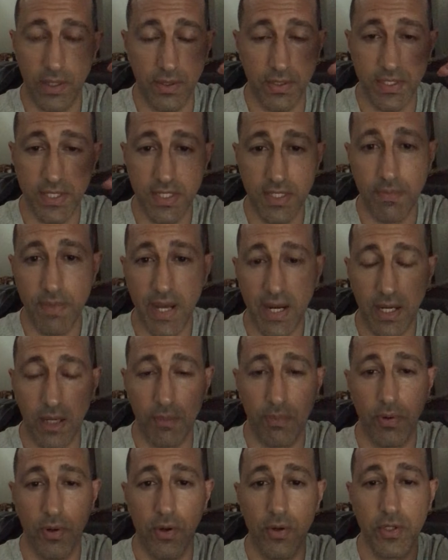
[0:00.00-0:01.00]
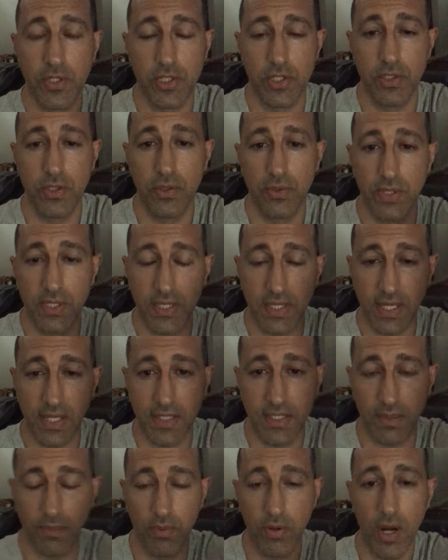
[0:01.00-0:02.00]
systematic approach to
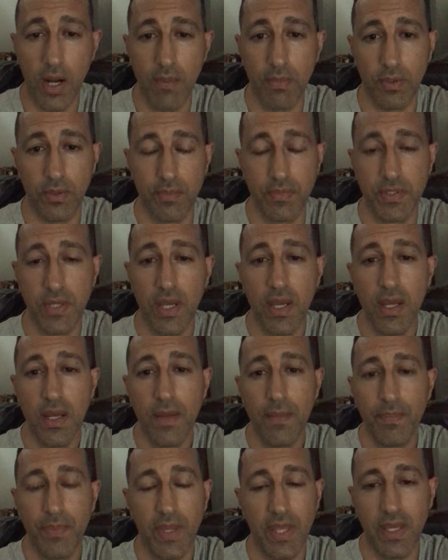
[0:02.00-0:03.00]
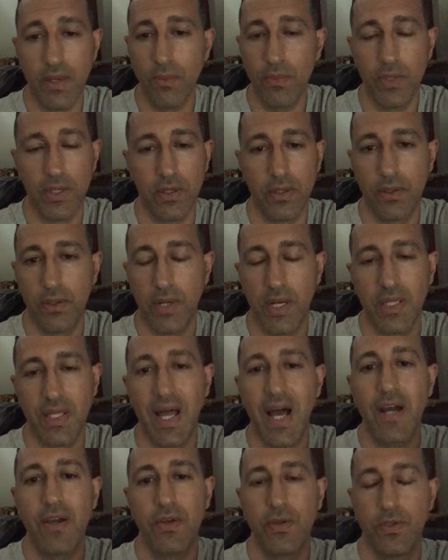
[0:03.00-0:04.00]
discussing problems, it will
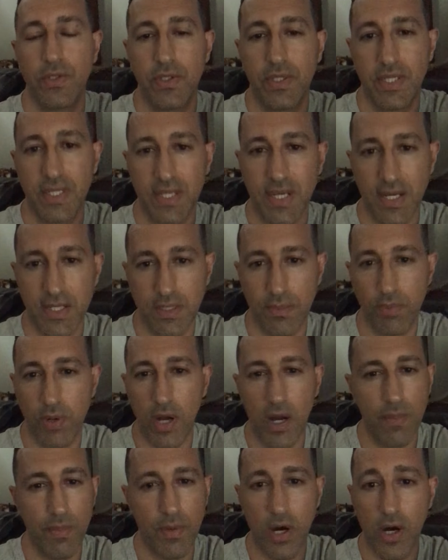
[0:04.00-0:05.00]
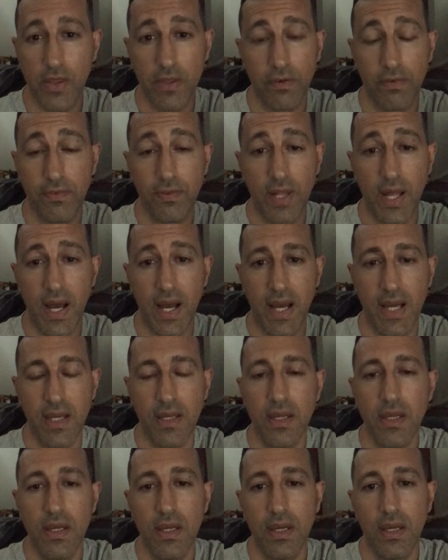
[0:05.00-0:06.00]
allow you to discuss a problem on the fly.
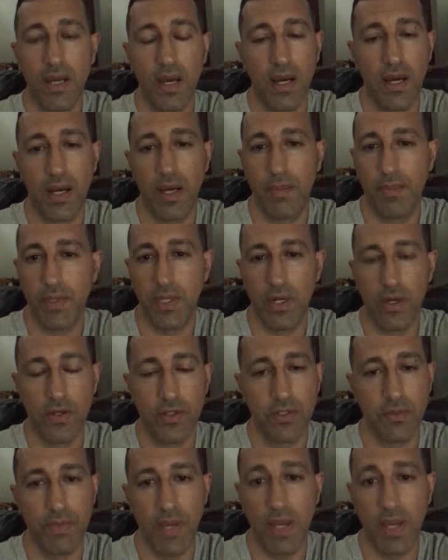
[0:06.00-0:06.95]
So